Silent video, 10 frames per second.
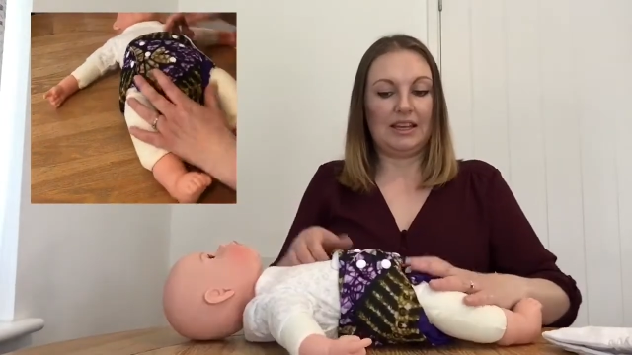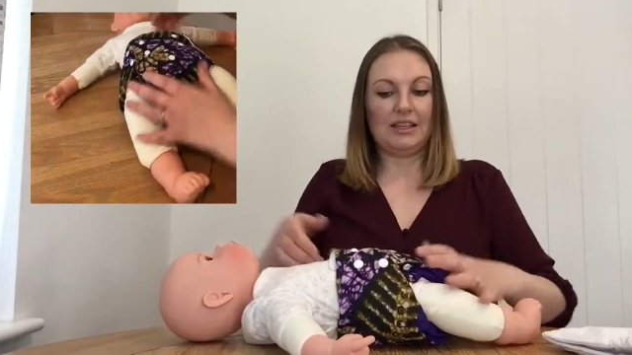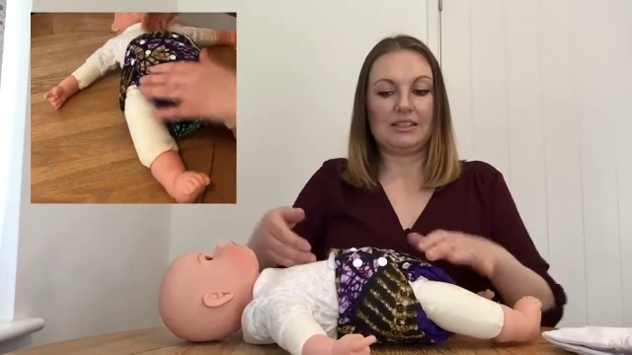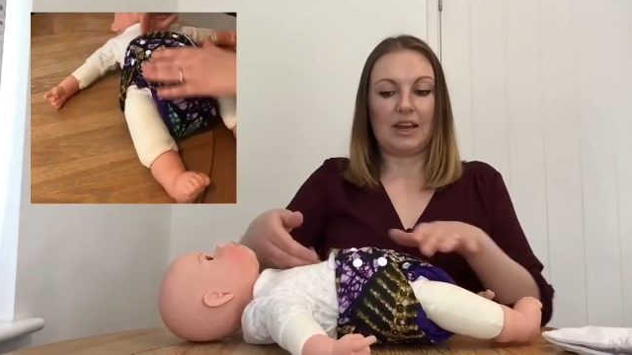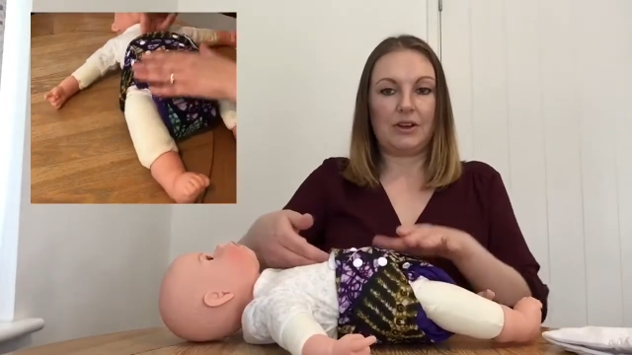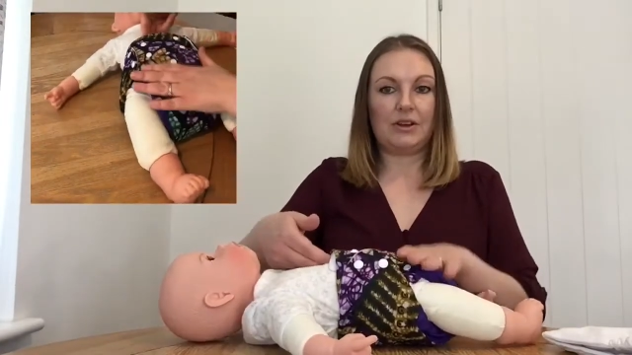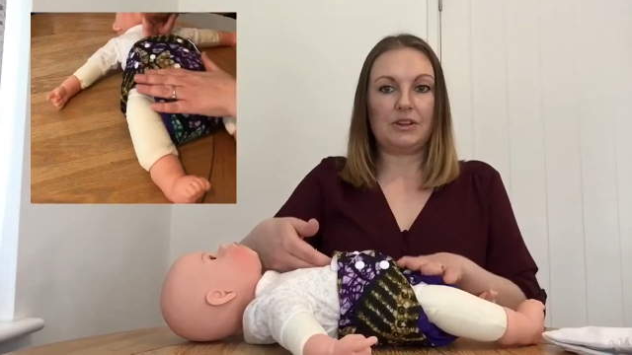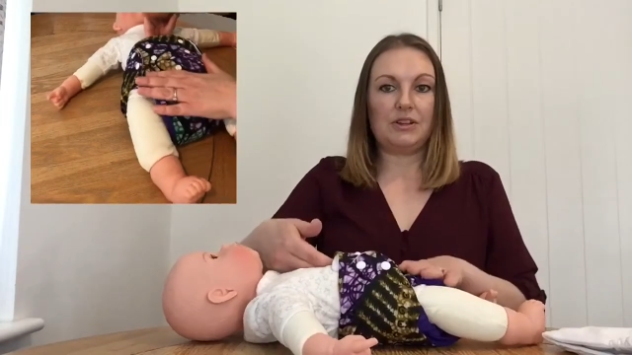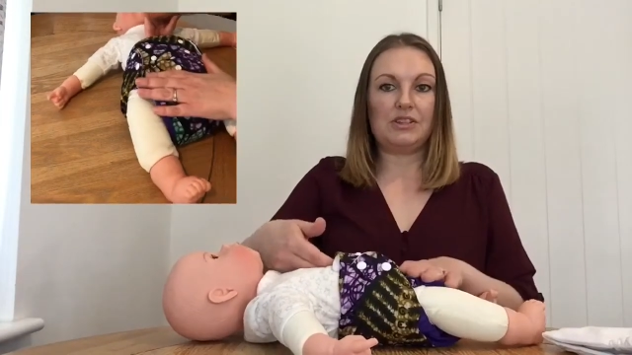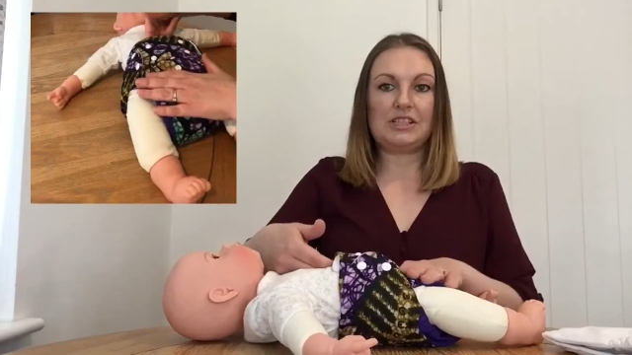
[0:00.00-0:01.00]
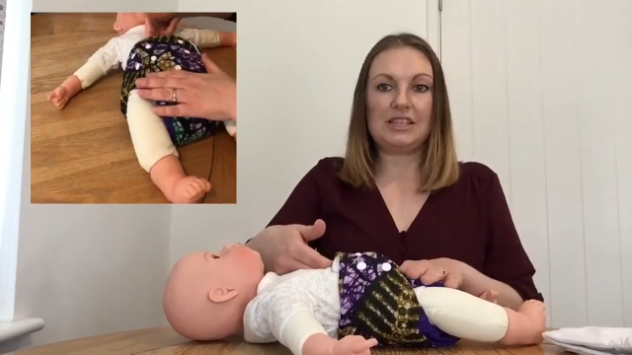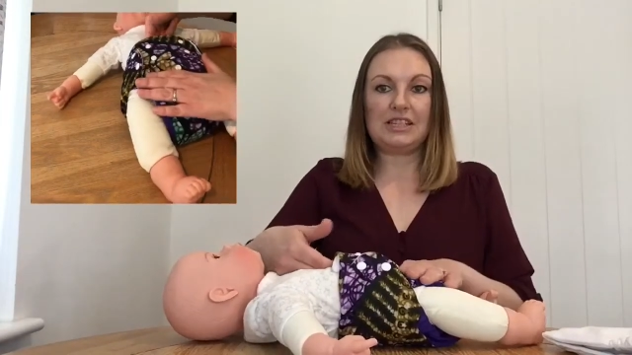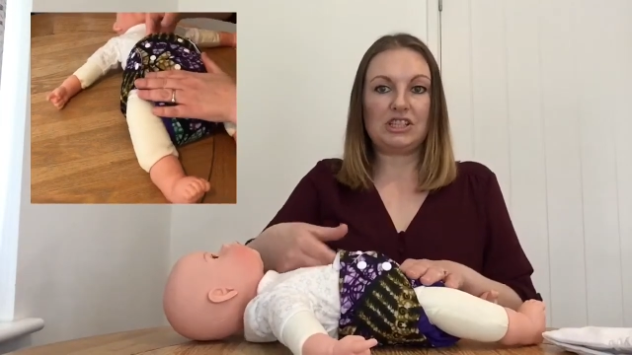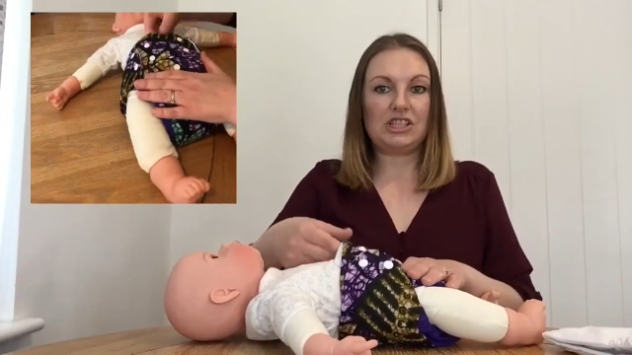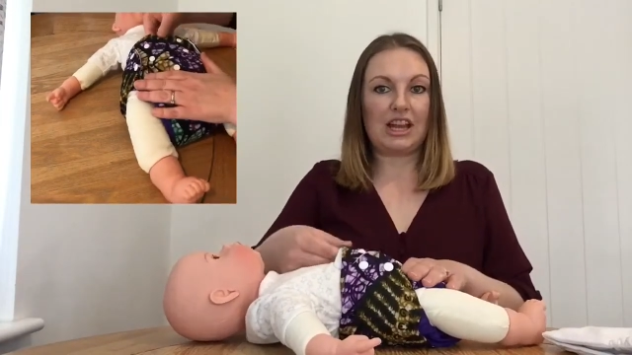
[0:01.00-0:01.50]
So you just need
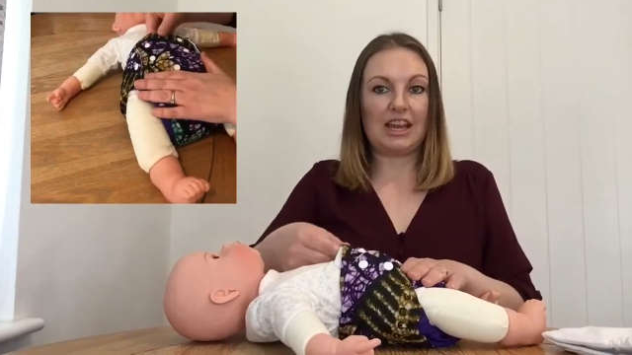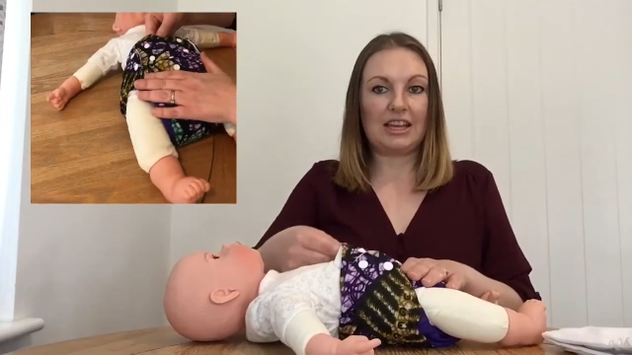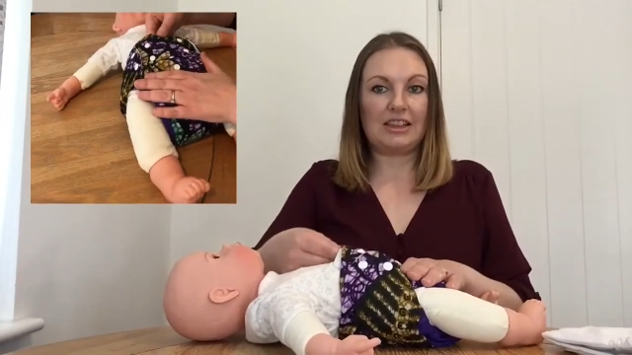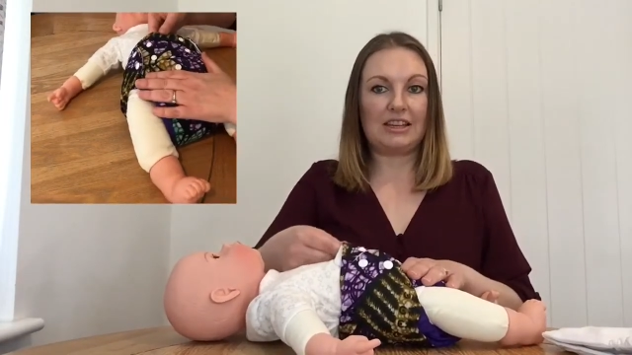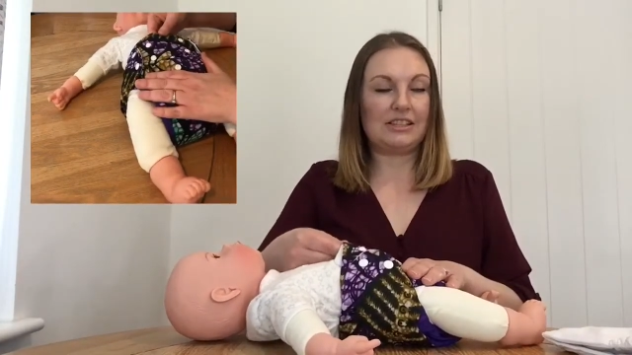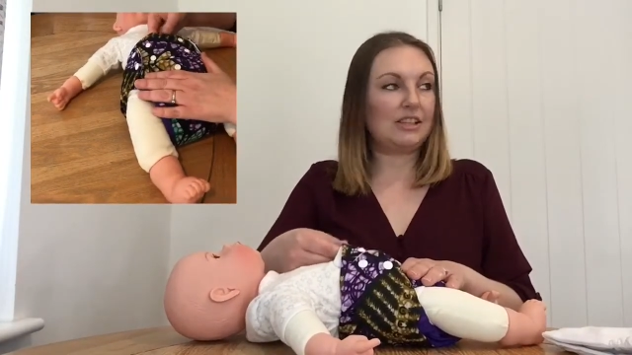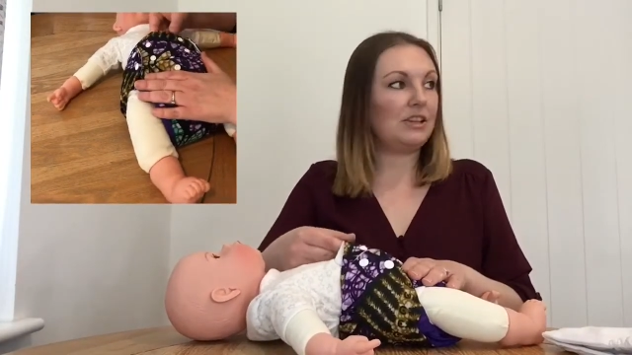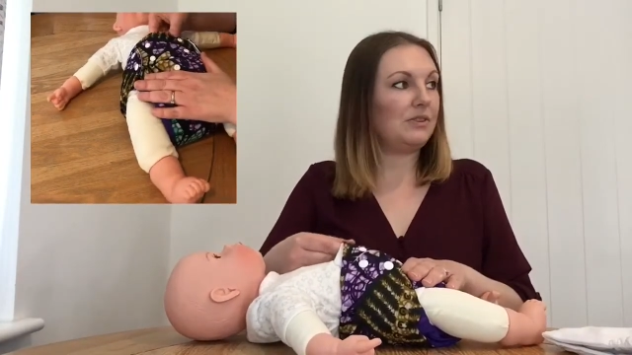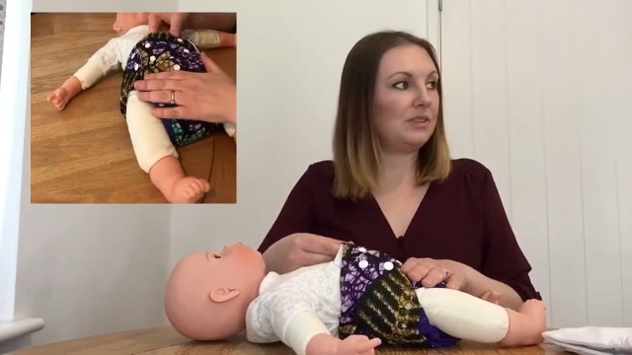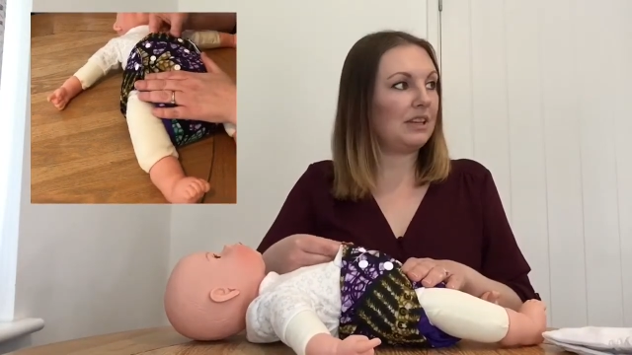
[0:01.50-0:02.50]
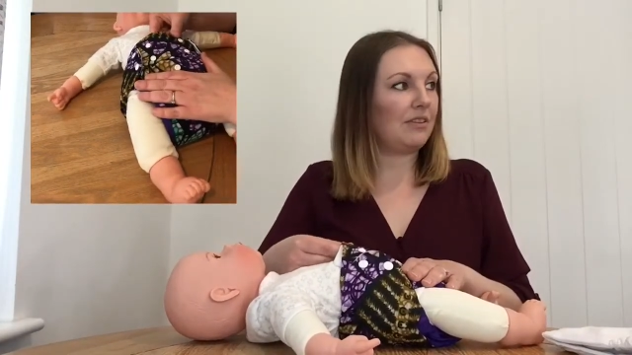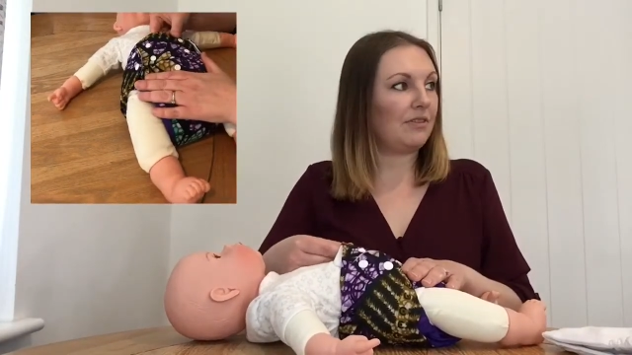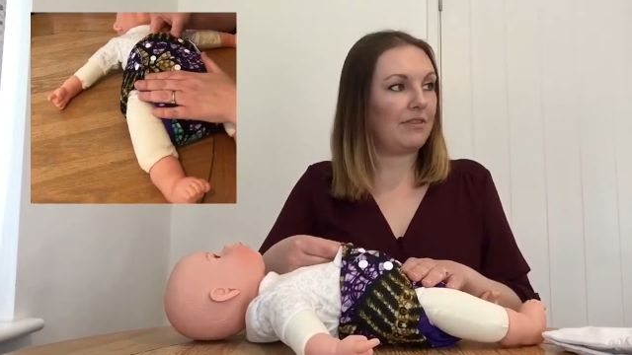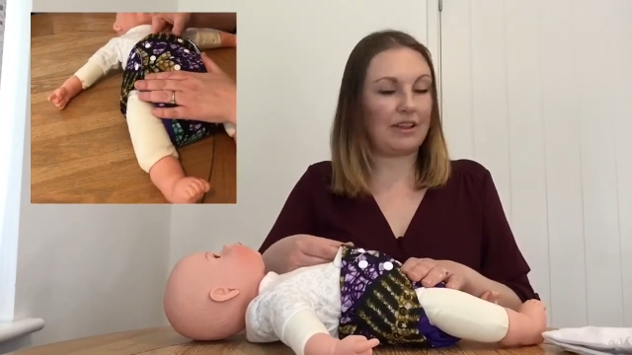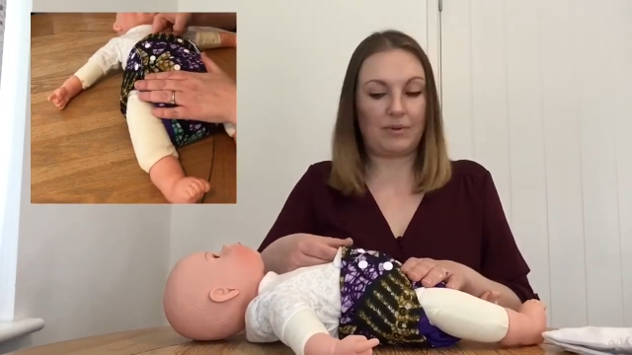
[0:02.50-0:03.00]
to check that it's loose enough
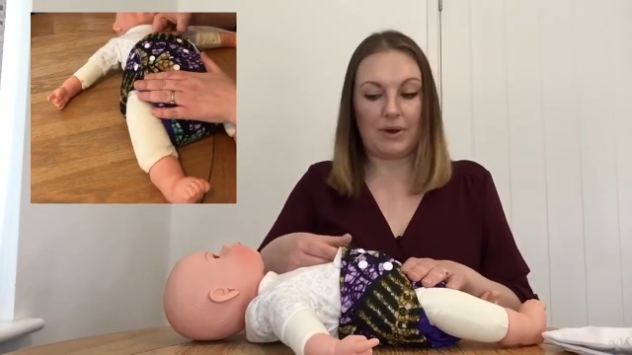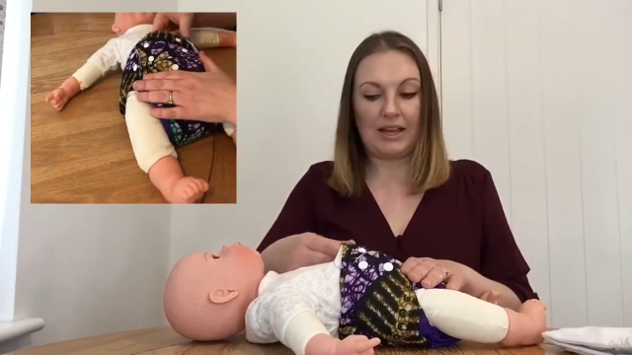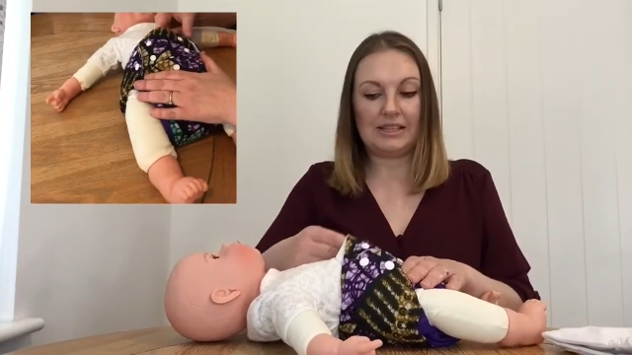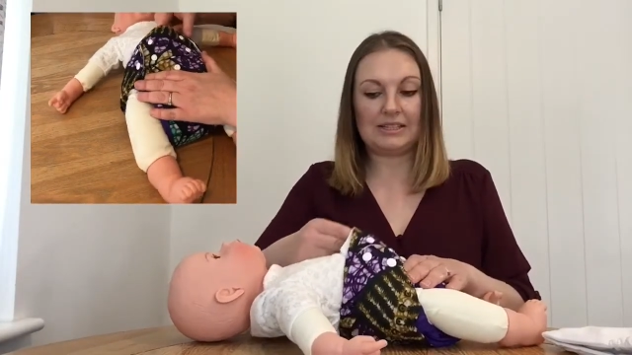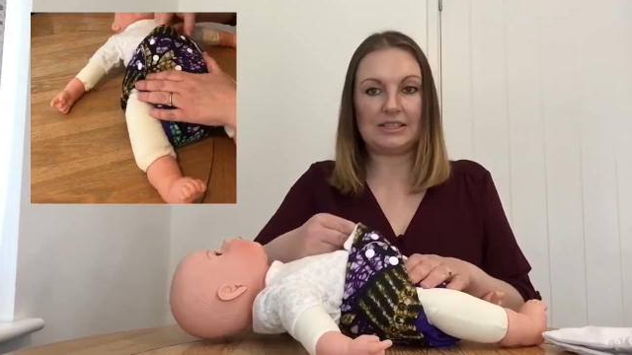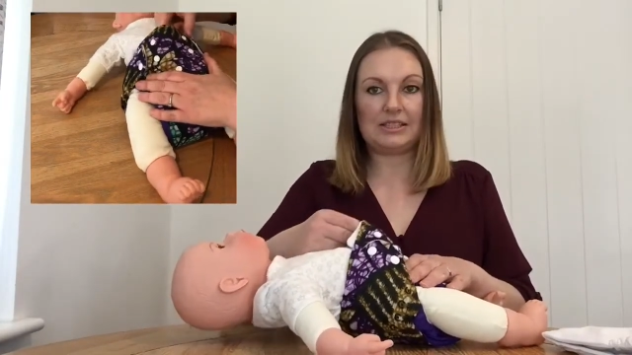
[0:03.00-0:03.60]
around the waist.